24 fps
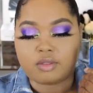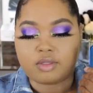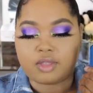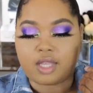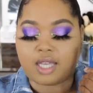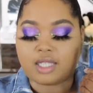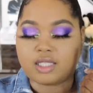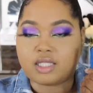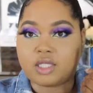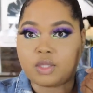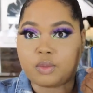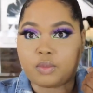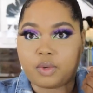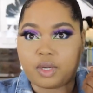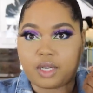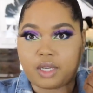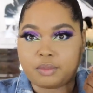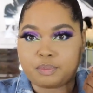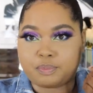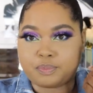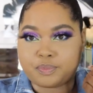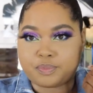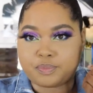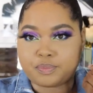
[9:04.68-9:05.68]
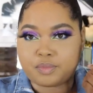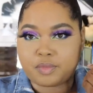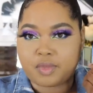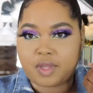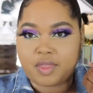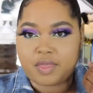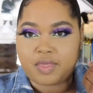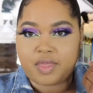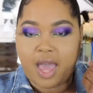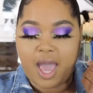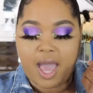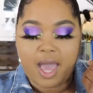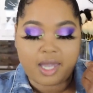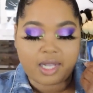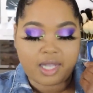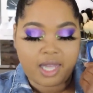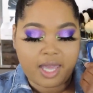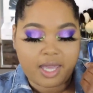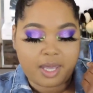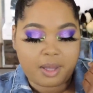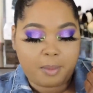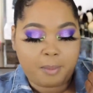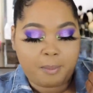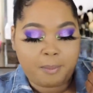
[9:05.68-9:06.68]
That's the one. That
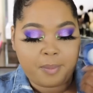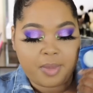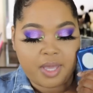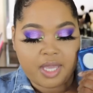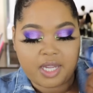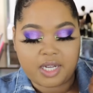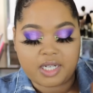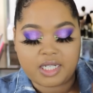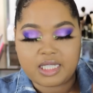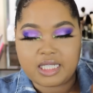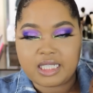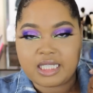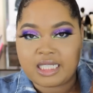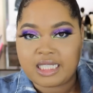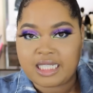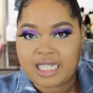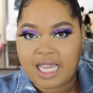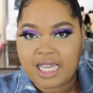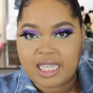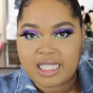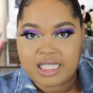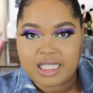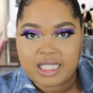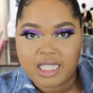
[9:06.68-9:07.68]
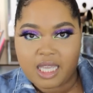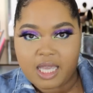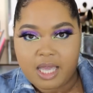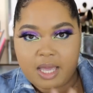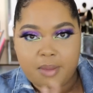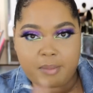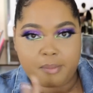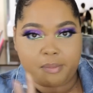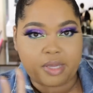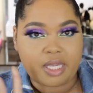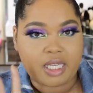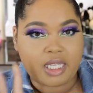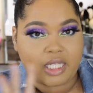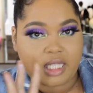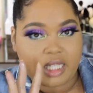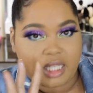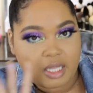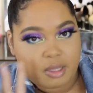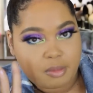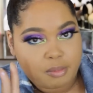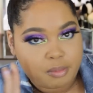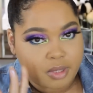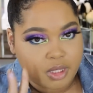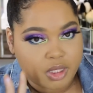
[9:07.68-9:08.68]
like iridescent
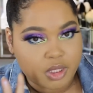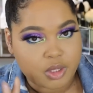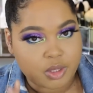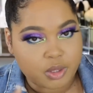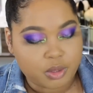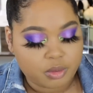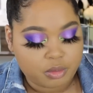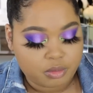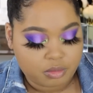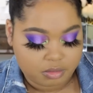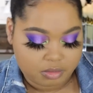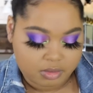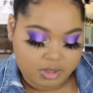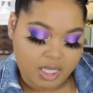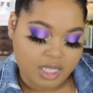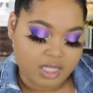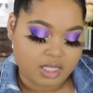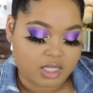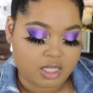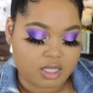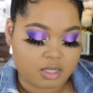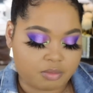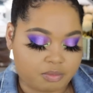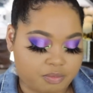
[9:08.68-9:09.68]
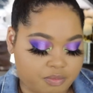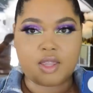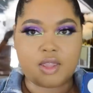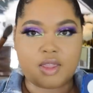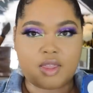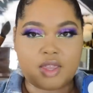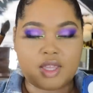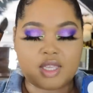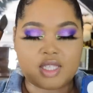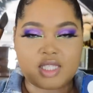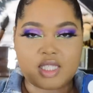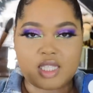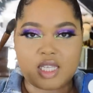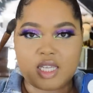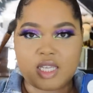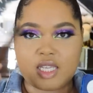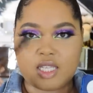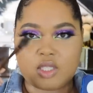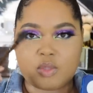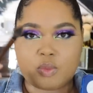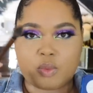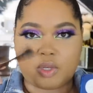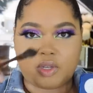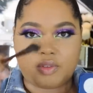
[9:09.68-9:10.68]
pinky blue. That's it. This
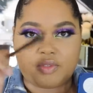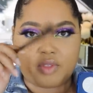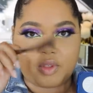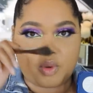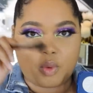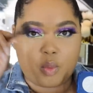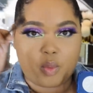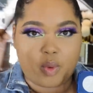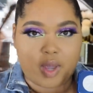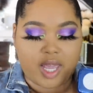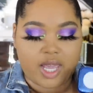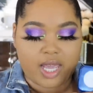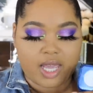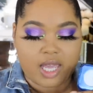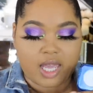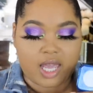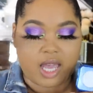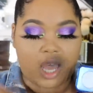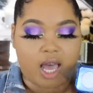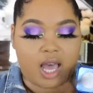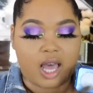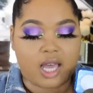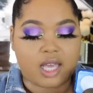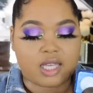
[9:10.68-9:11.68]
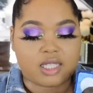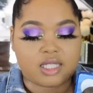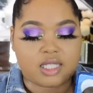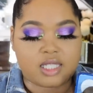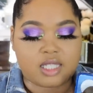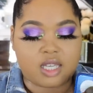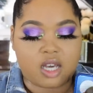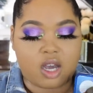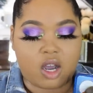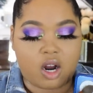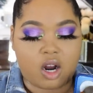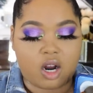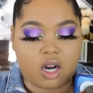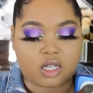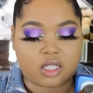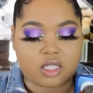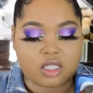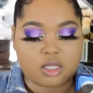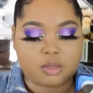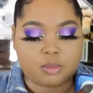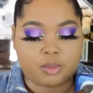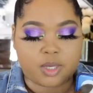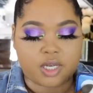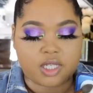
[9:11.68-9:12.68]
is one of the Wayne Goss, the
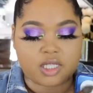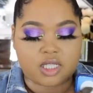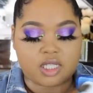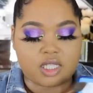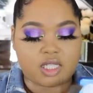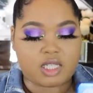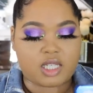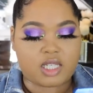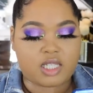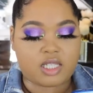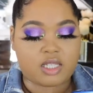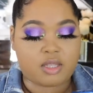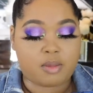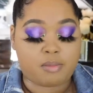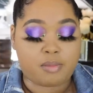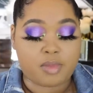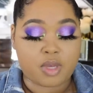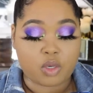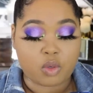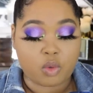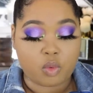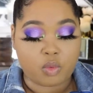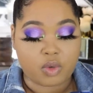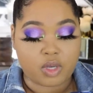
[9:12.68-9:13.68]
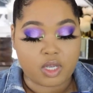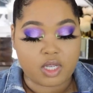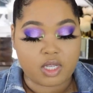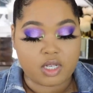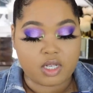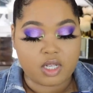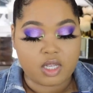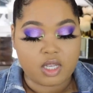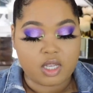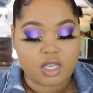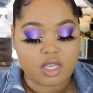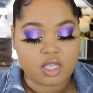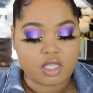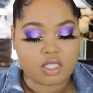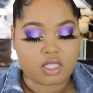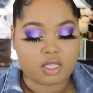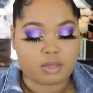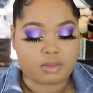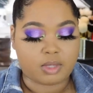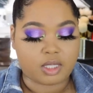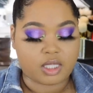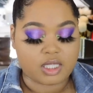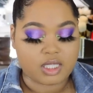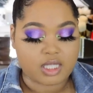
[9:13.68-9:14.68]
artist brushes. It's the middle one. So
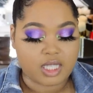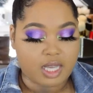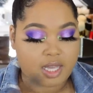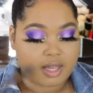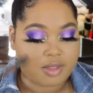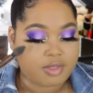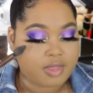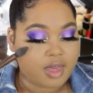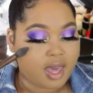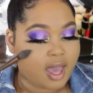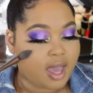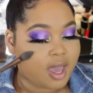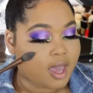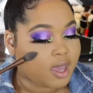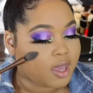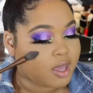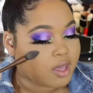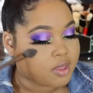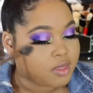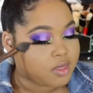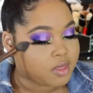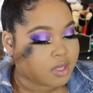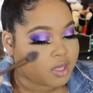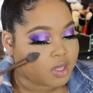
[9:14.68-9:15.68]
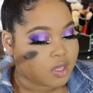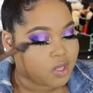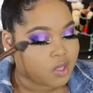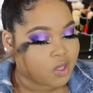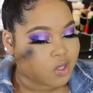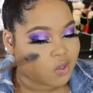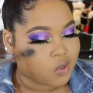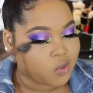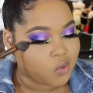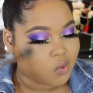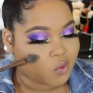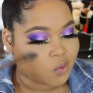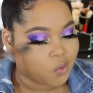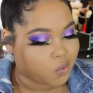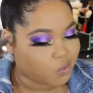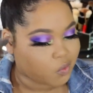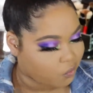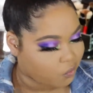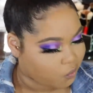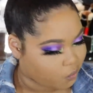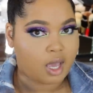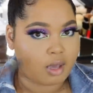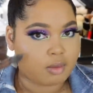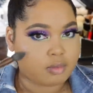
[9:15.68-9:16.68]
I'm going to take that and then
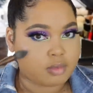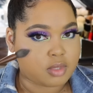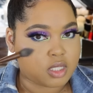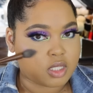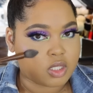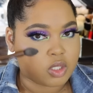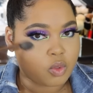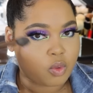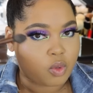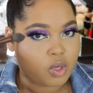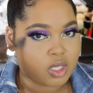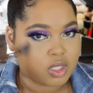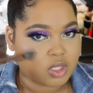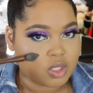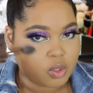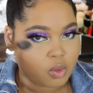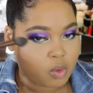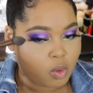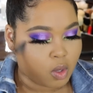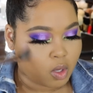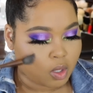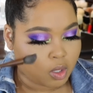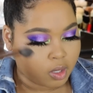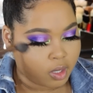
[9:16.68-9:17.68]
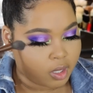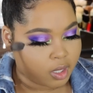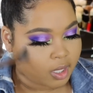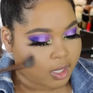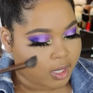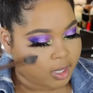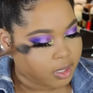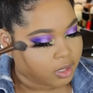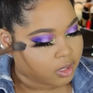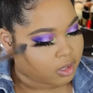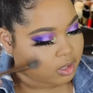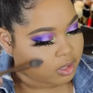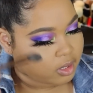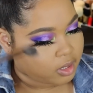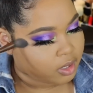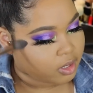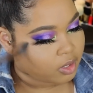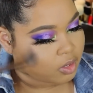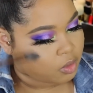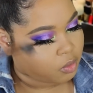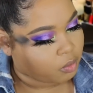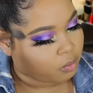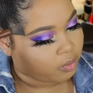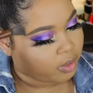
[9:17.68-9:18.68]
I'm just going to
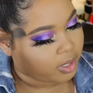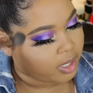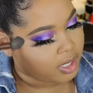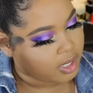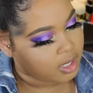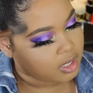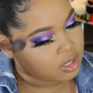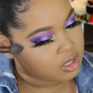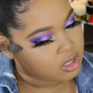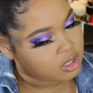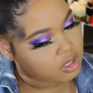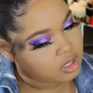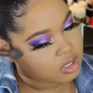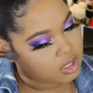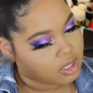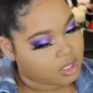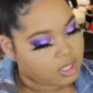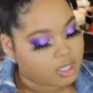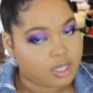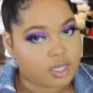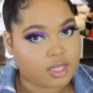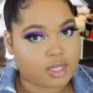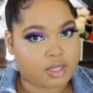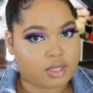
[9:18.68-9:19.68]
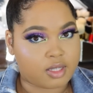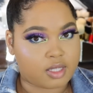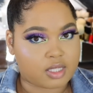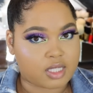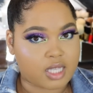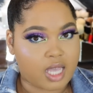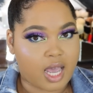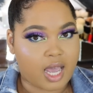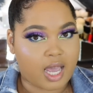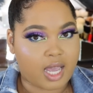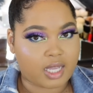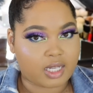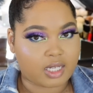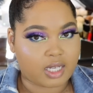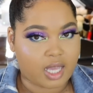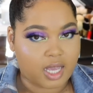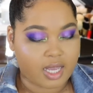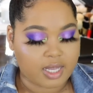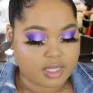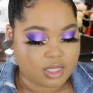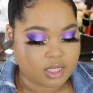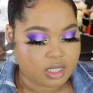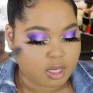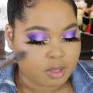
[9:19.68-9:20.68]
lightly grace this
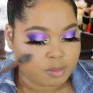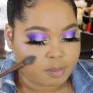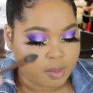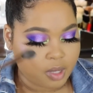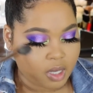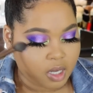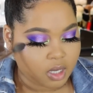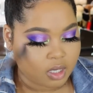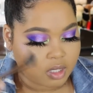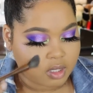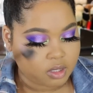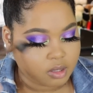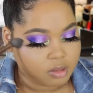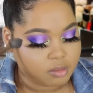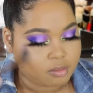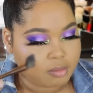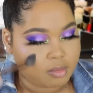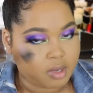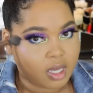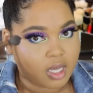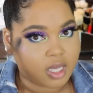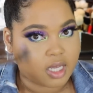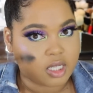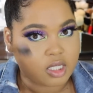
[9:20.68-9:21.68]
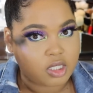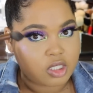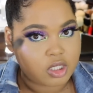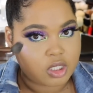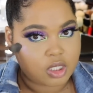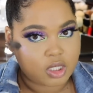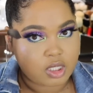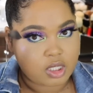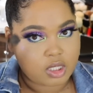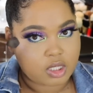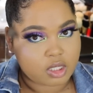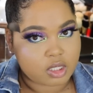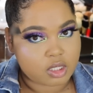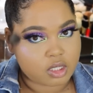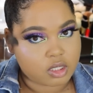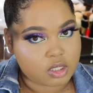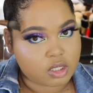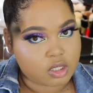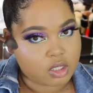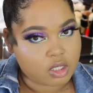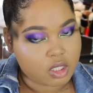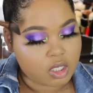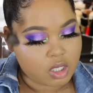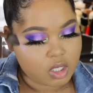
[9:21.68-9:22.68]
highlight upon my
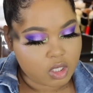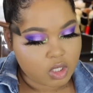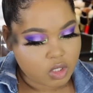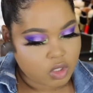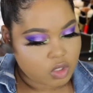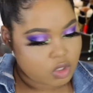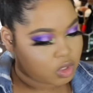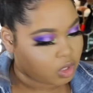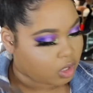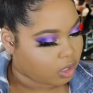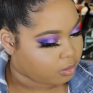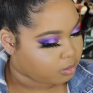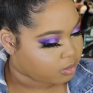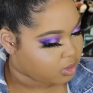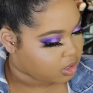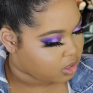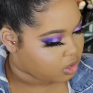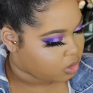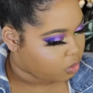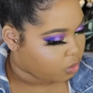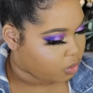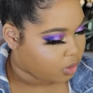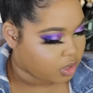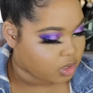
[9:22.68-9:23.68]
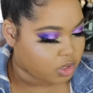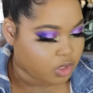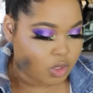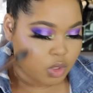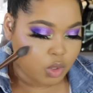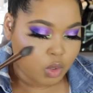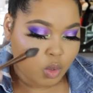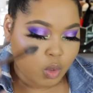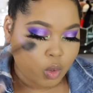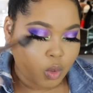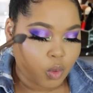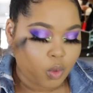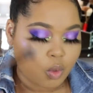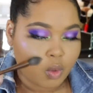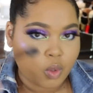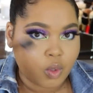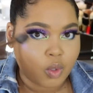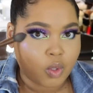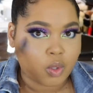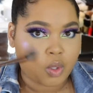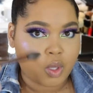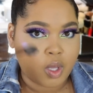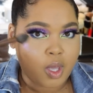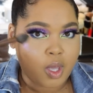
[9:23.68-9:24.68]
cheeks. So I'm just going to